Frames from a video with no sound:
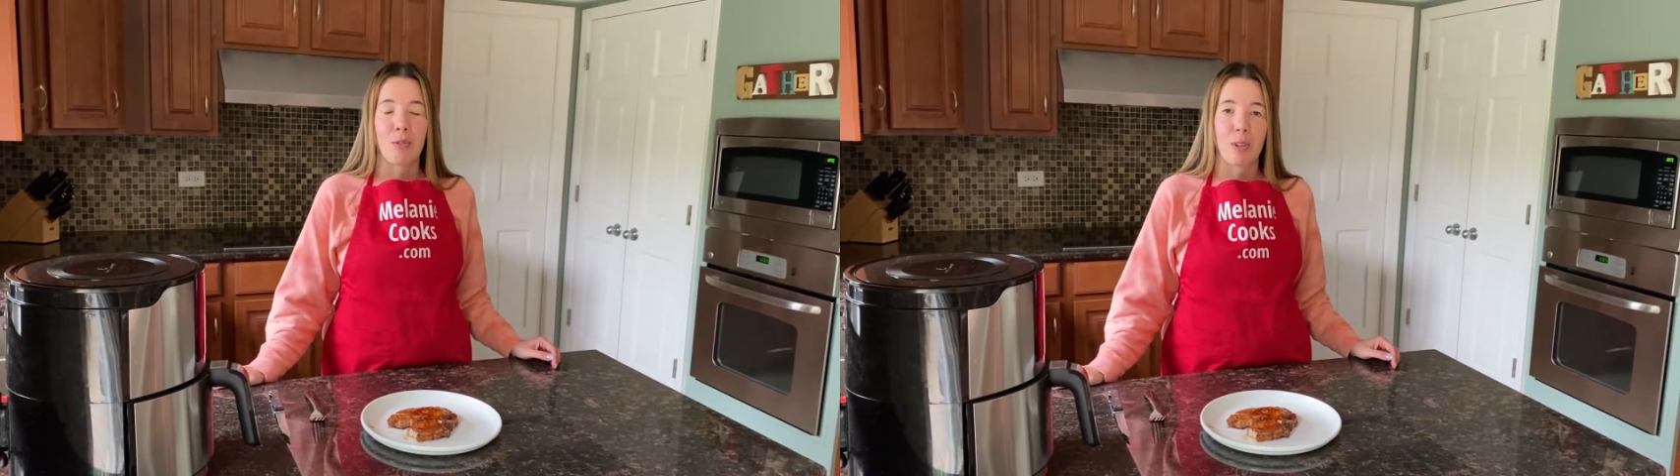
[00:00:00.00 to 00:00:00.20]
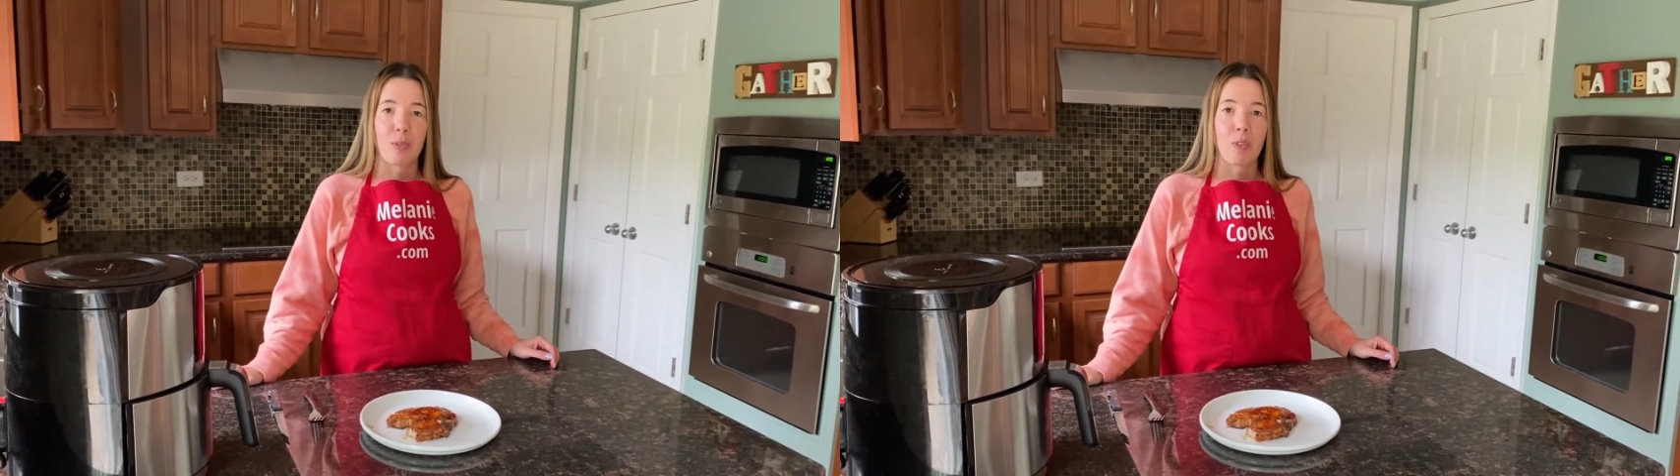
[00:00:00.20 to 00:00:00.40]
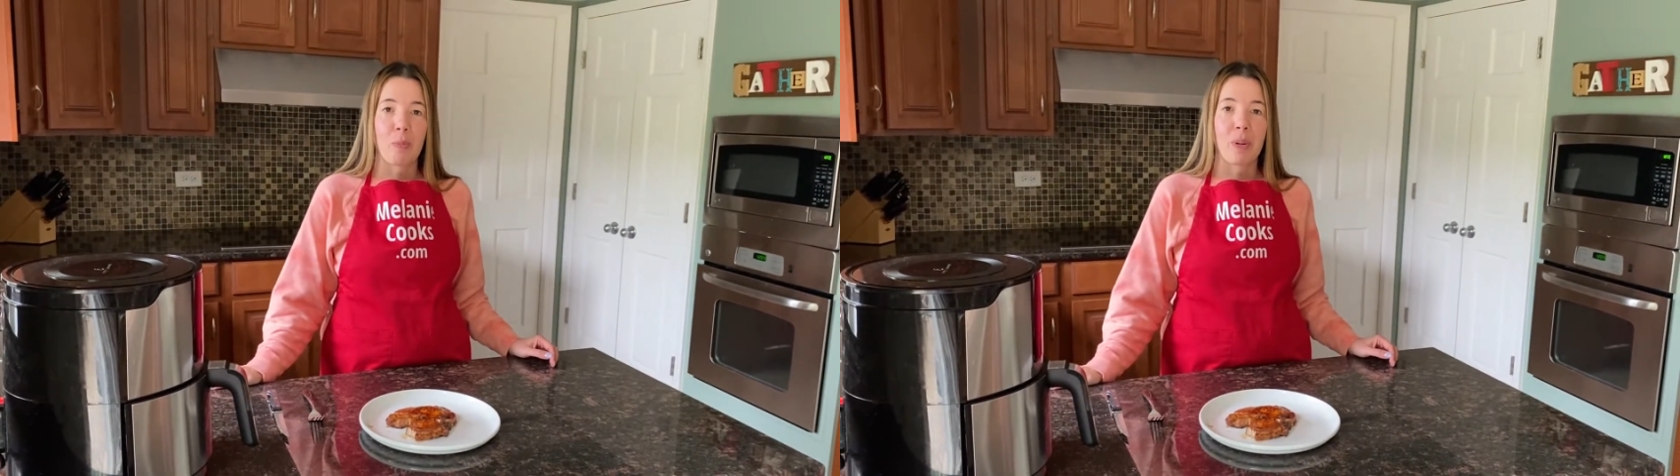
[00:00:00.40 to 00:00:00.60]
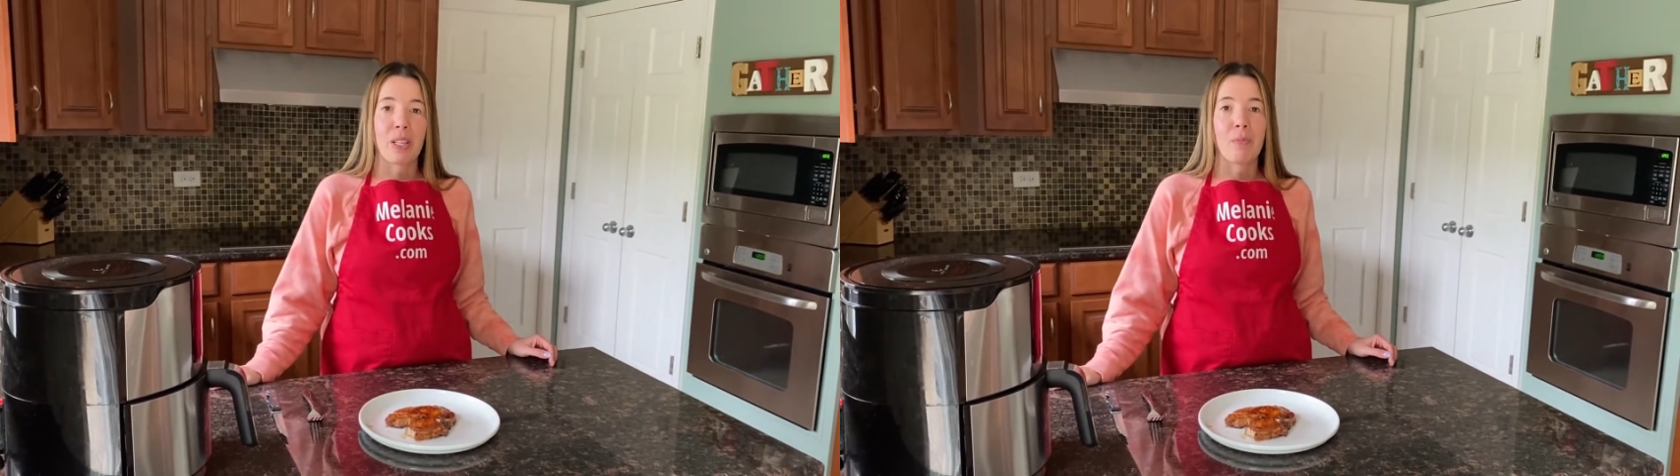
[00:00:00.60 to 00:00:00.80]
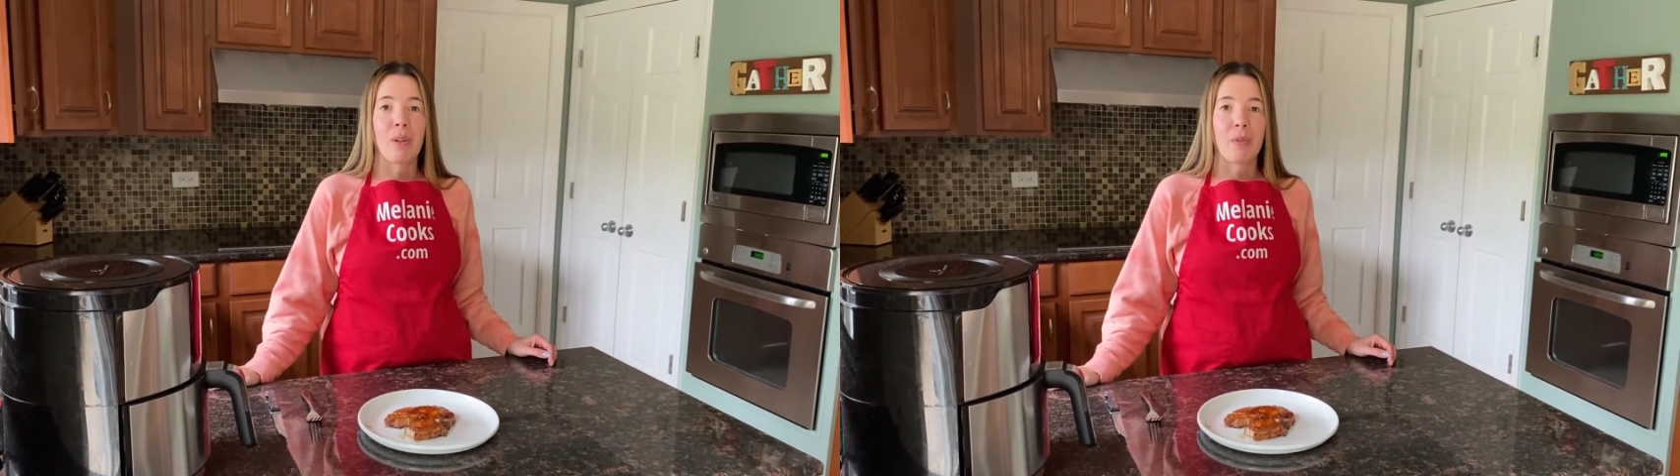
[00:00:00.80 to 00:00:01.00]
For a free
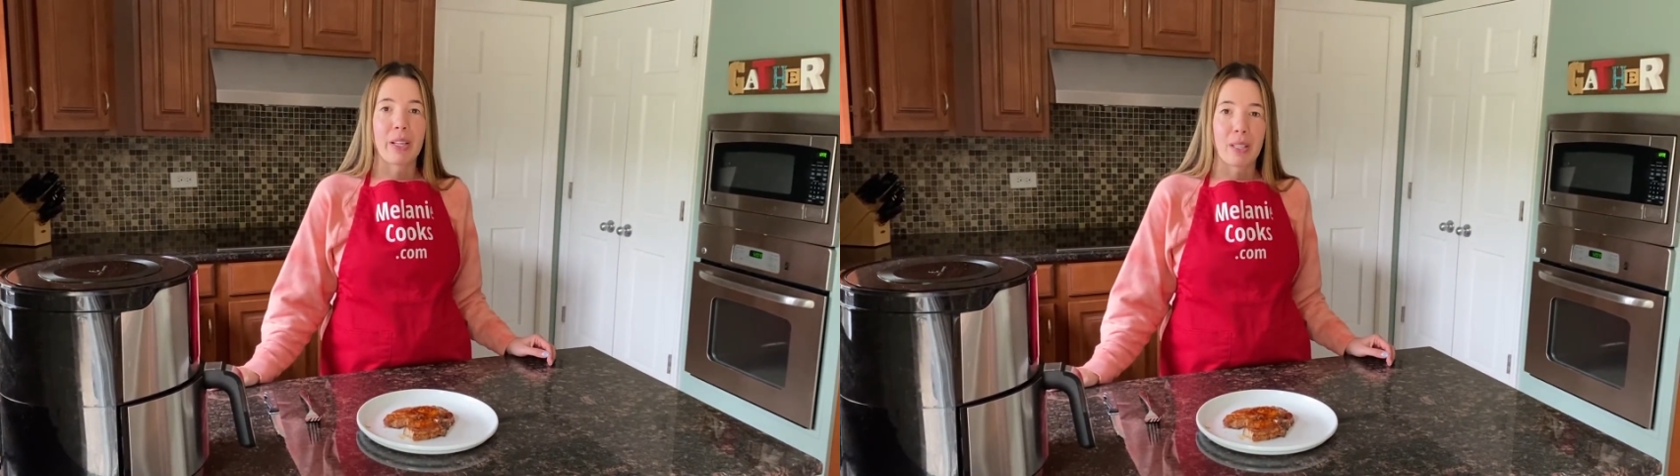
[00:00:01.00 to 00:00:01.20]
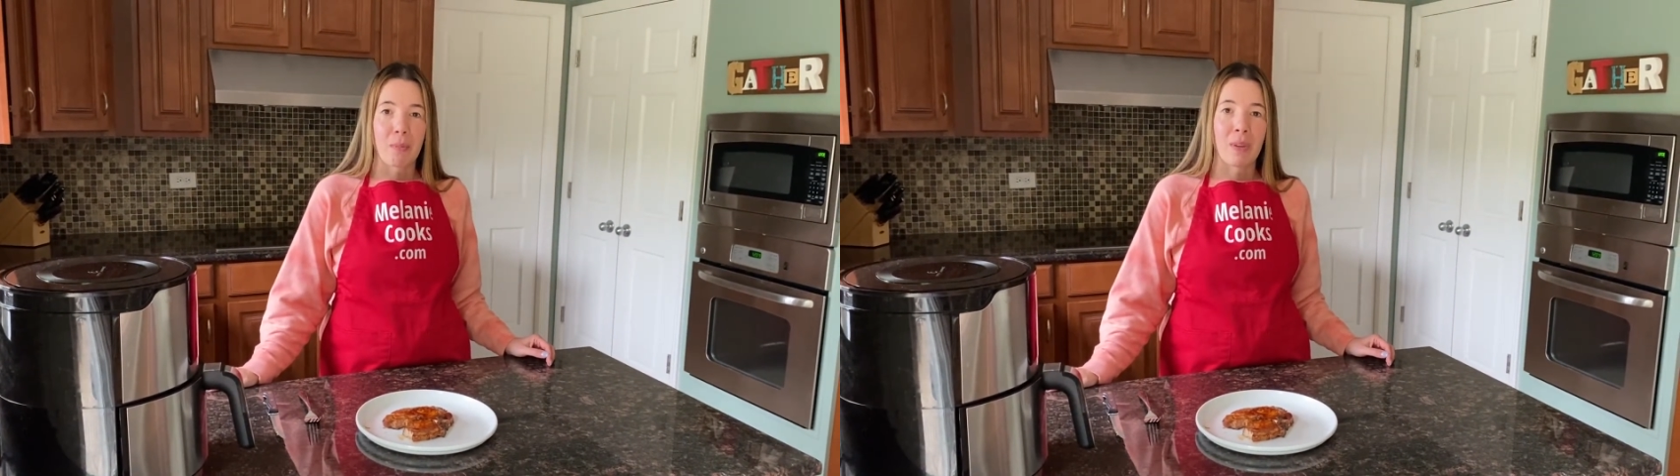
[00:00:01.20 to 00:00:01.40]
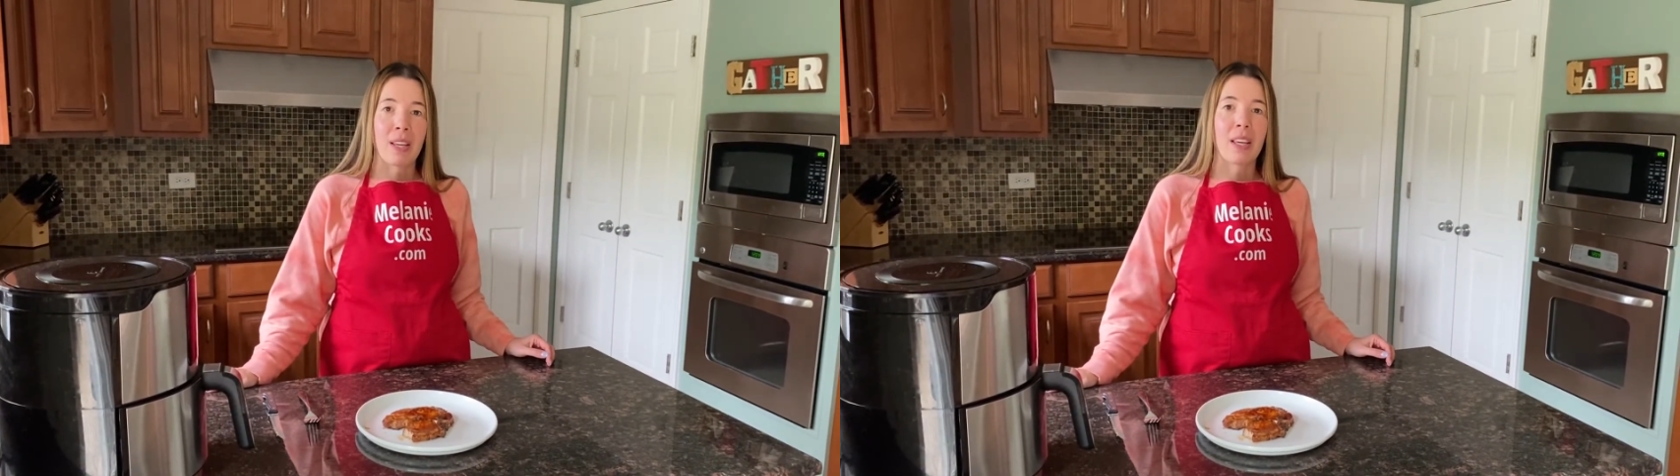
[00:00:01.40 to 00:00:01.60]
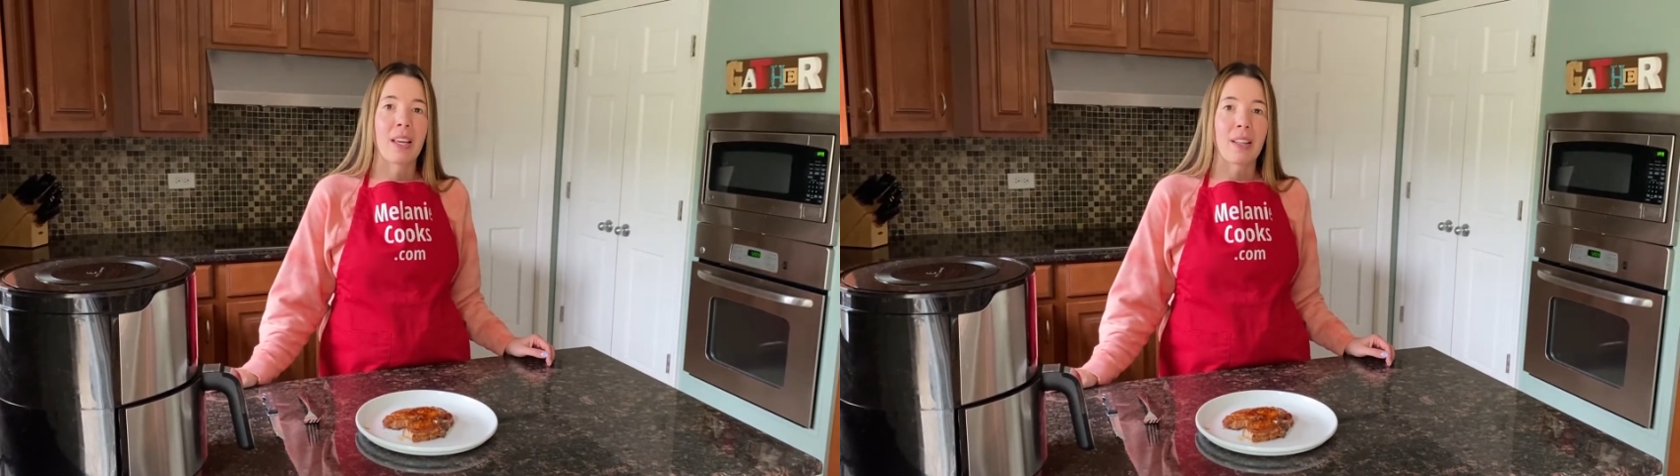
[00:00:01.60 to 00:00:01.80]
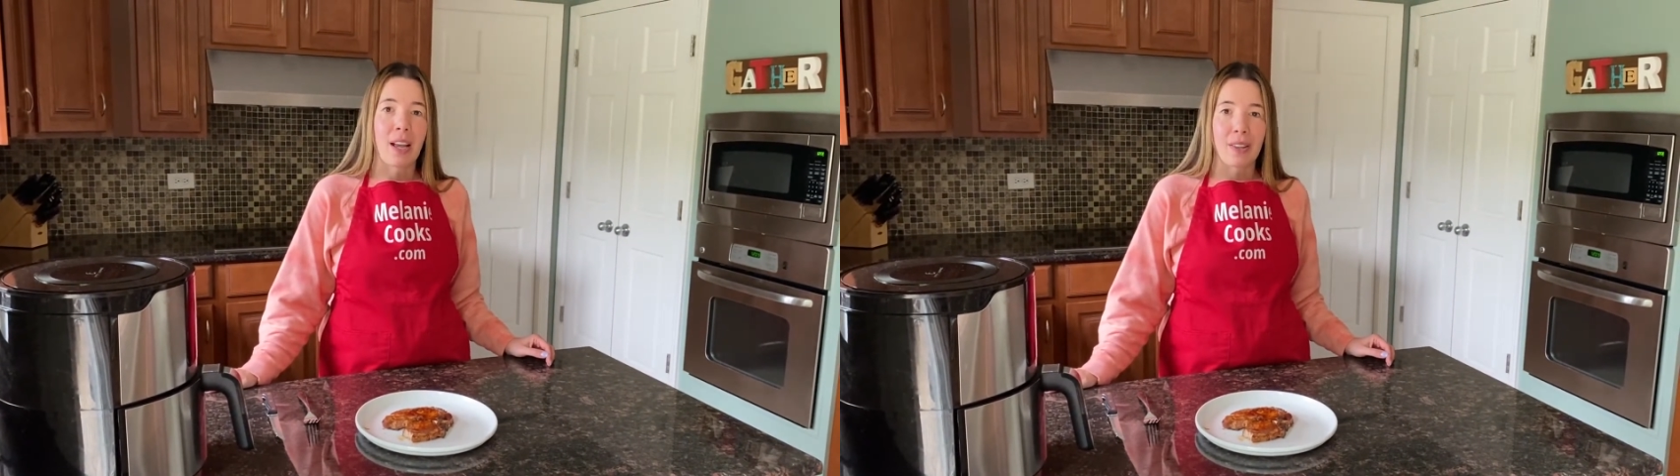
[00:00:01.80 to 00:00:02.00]
printable
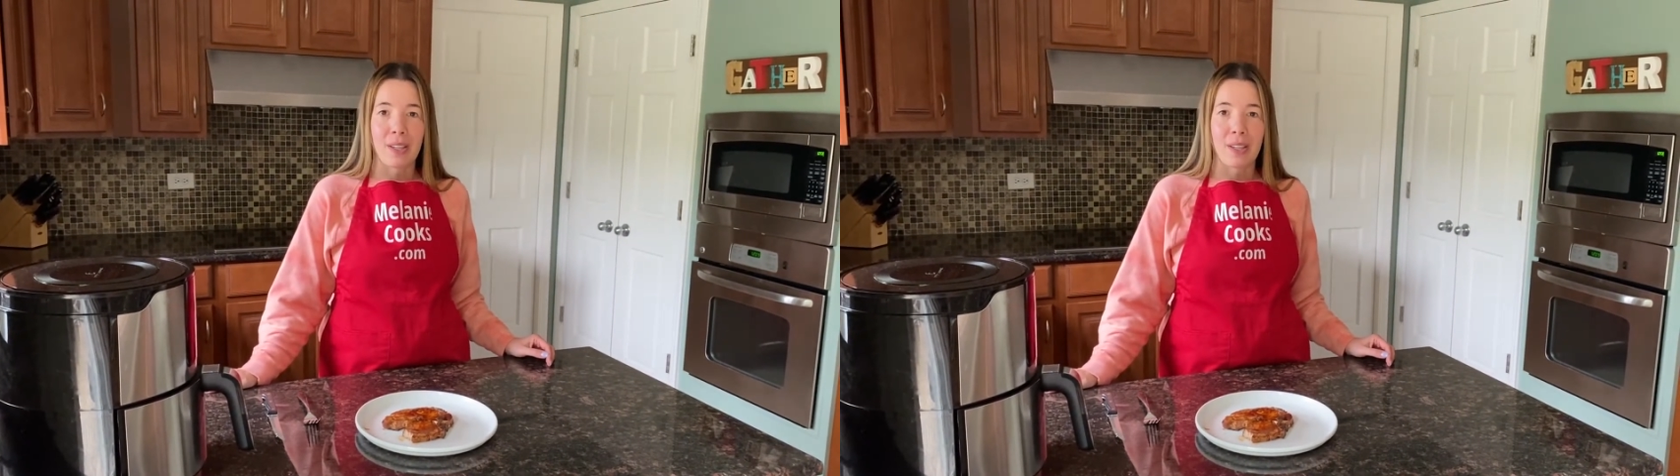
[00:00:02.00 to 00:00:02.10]
recipe and other